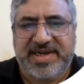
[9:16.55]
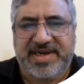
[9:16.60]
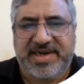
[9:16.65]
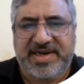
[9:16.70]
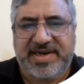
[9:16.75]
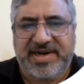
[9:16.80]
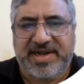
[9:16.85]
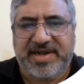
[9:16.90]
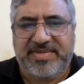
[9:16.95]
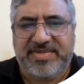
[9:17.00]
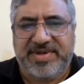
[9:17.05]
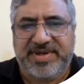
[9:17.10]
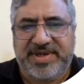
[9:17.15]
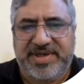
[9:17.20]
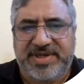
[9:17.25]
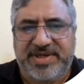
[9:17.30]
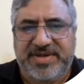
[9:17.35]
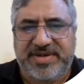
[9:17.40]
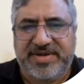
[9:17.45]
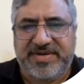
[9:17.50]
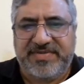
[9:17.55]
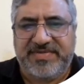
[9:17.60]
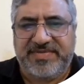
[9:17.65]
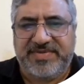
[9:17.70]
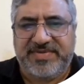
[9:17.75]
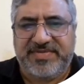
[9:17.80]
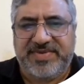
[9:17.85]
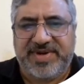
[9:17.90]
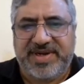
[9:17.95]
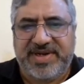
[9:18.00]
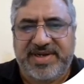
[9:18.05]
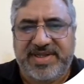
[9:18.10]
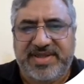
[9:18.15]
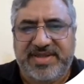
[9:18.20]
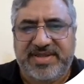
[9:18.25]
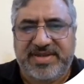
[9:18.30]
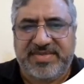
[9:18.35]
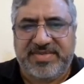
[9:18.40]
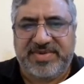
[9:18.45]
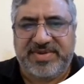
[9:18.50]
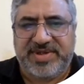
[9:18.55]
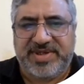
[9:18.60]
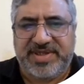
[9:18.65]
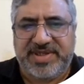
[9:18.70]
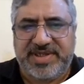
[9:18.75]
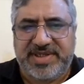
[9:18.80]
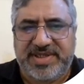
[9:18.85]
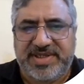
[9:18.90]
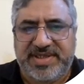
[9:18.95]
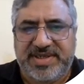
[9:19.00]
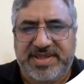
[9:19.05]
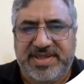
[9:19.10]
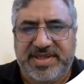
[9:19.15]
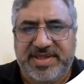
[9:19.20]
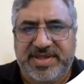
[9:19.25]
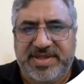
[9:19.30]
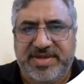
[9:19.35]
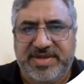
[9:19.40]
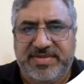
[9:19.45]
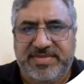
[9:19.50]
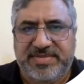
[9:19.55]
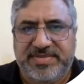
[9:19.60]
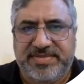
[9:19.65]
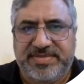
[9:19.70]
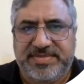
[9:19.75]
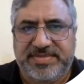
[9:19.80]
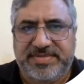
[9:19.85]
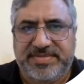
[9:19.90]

reliability of a wireless communication system.